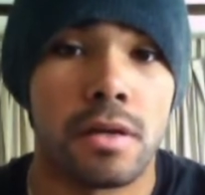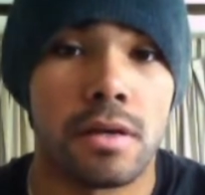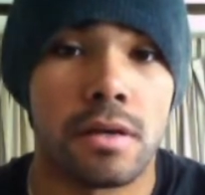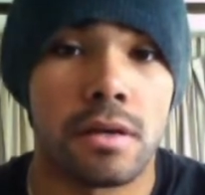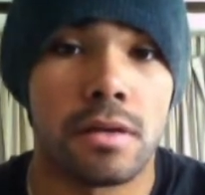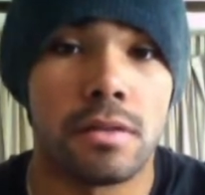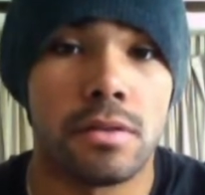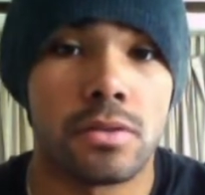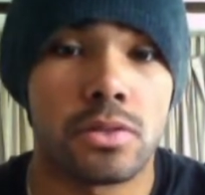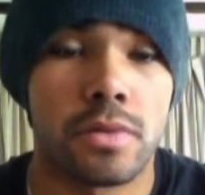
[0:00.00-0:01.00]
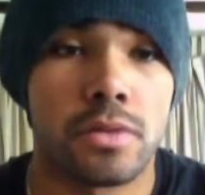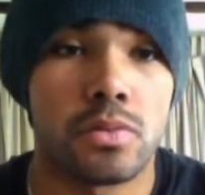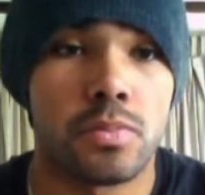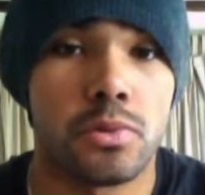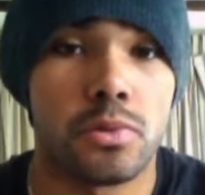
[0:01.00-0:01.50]
uh, don't try
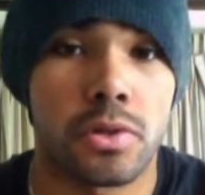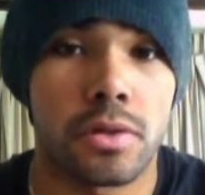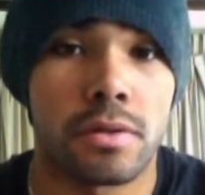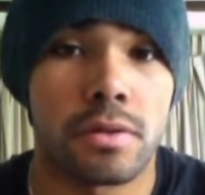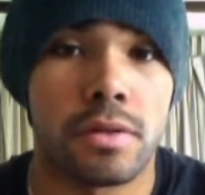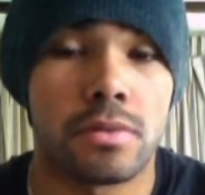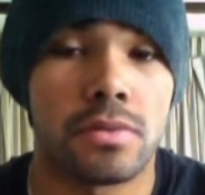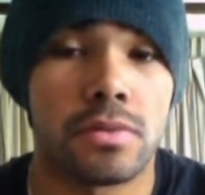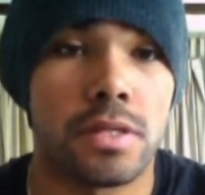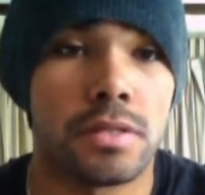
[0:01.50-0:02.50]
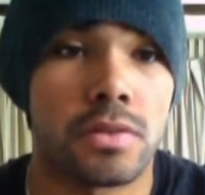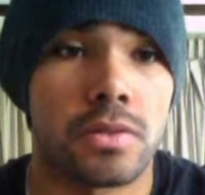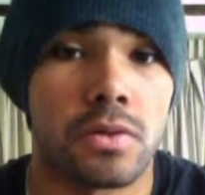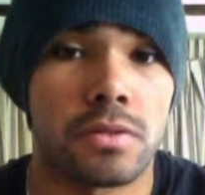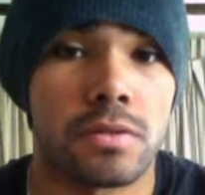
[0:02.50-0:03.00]
to push her, you know, to kiss
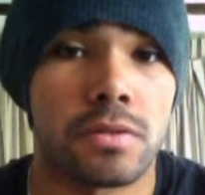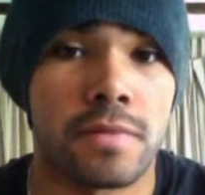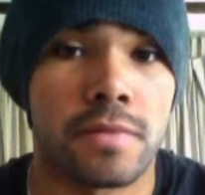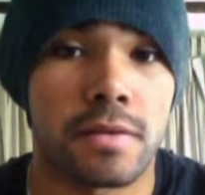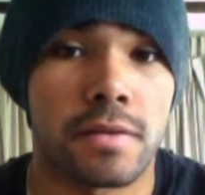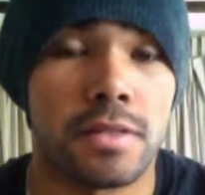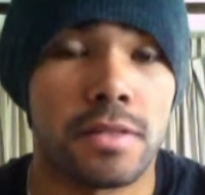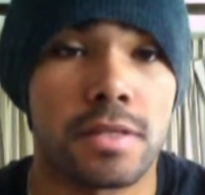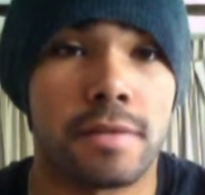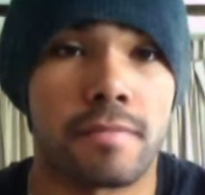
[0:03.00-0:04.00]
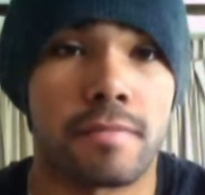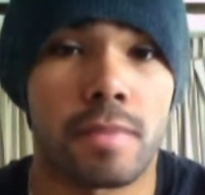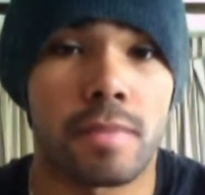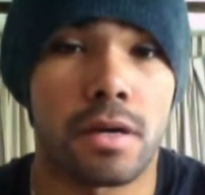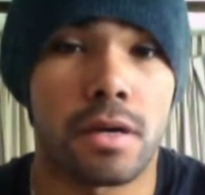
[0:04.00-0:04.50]
her or something like this kind
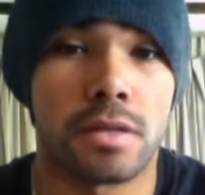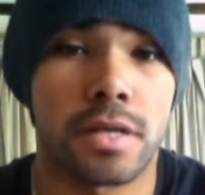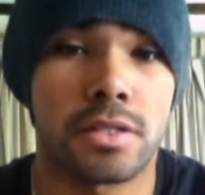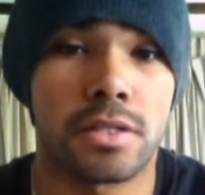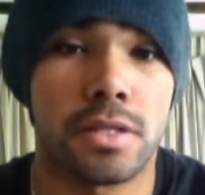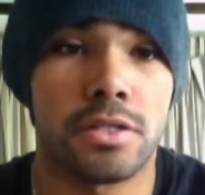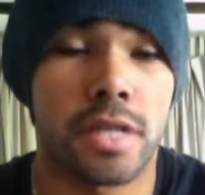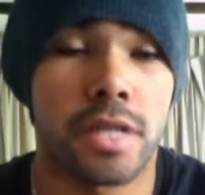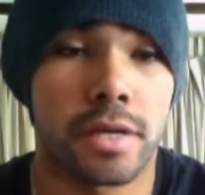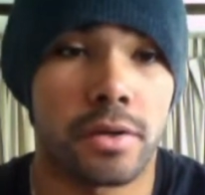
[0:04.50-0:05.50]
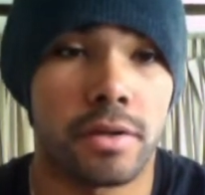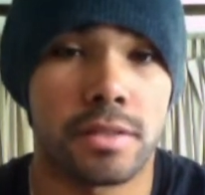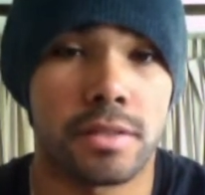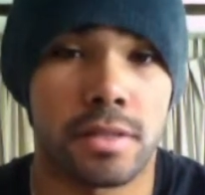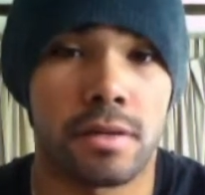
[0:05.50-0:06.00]
because actually shy girls,
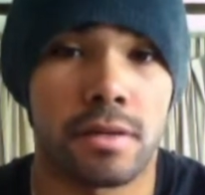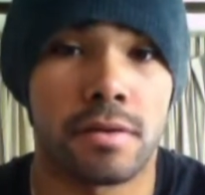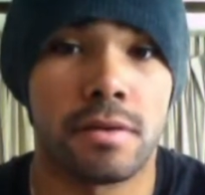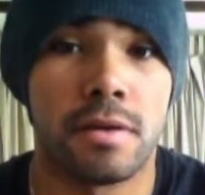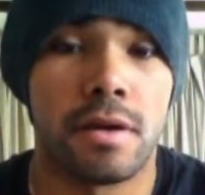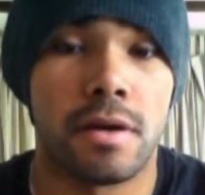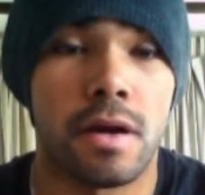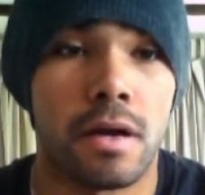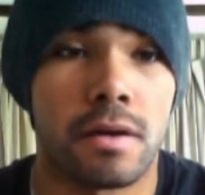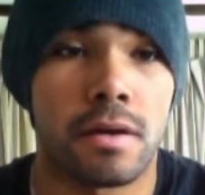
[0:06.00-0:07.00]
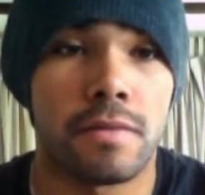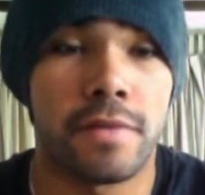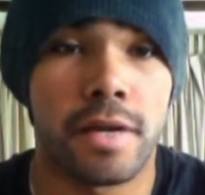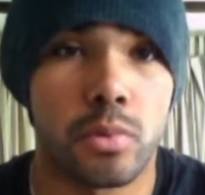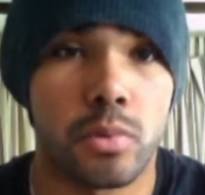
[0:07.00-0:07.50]
they are uh,
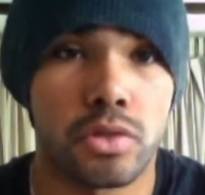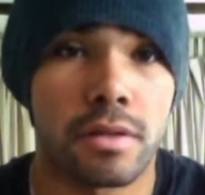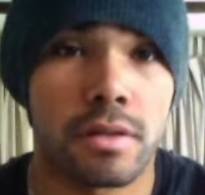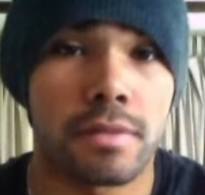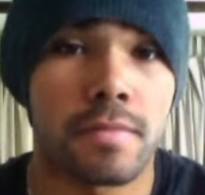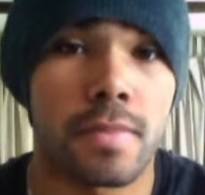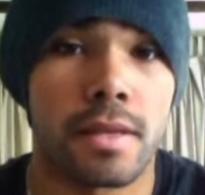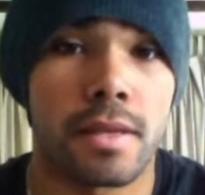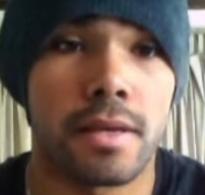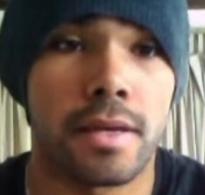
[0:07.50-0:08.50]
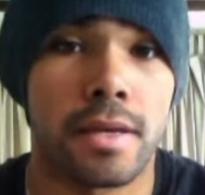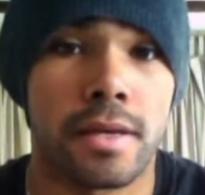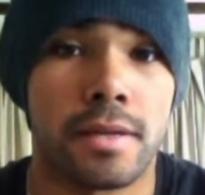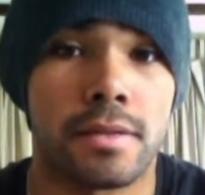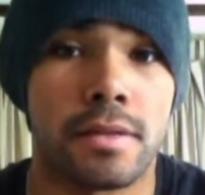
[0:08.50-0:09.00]
very emotional
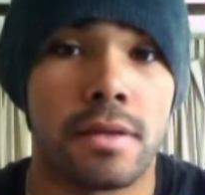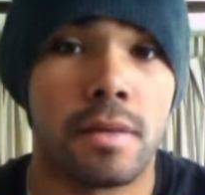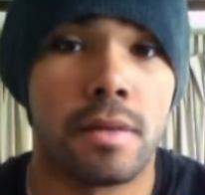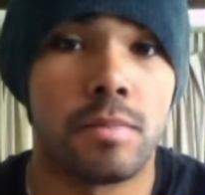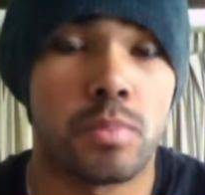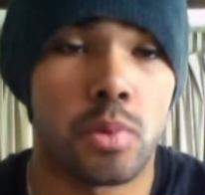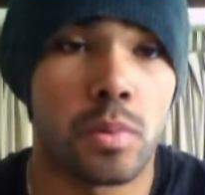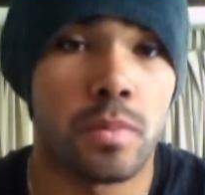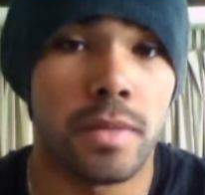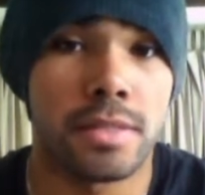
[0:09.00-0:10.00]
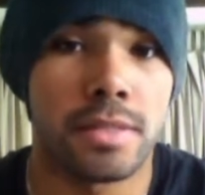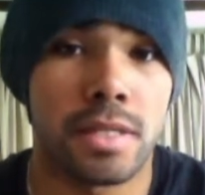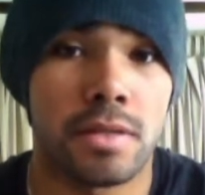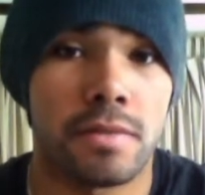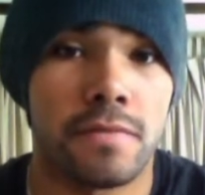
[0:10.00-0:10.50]
and probably
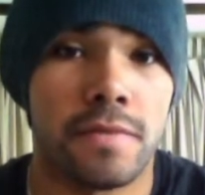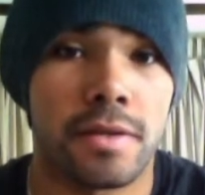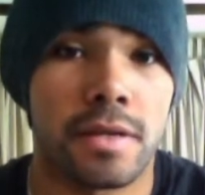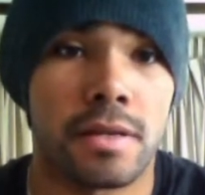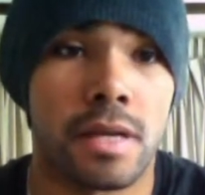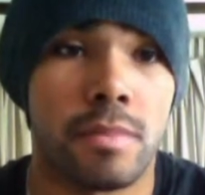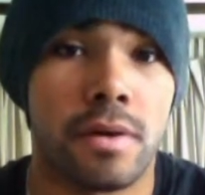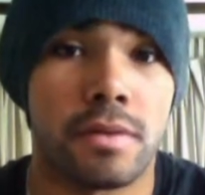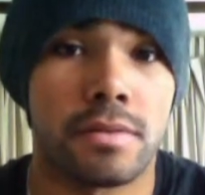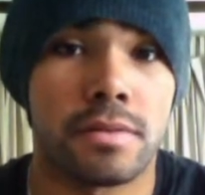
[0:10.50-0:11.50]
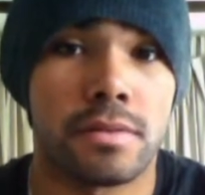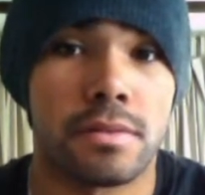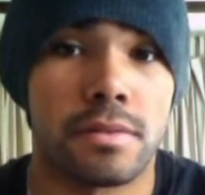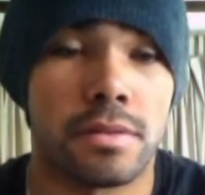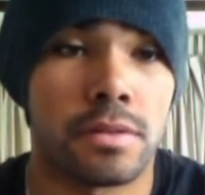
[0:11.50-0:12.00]
they're thinking about
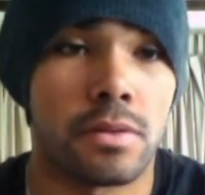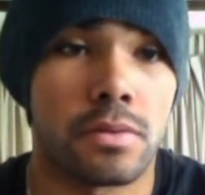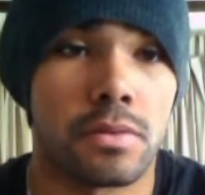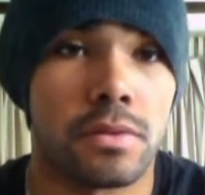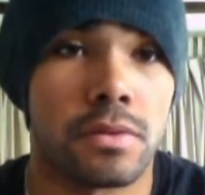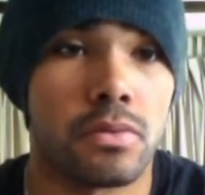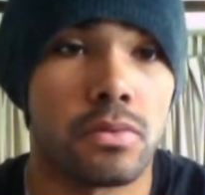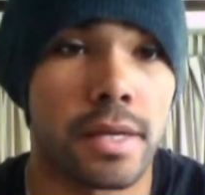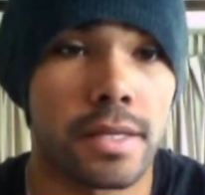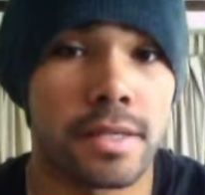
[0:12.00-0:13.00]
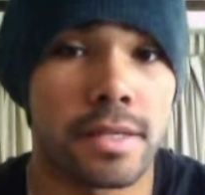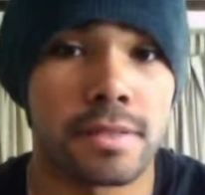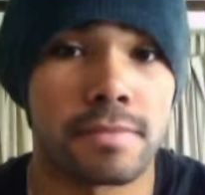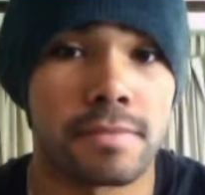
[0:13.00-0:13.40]
you know the goodbye kiss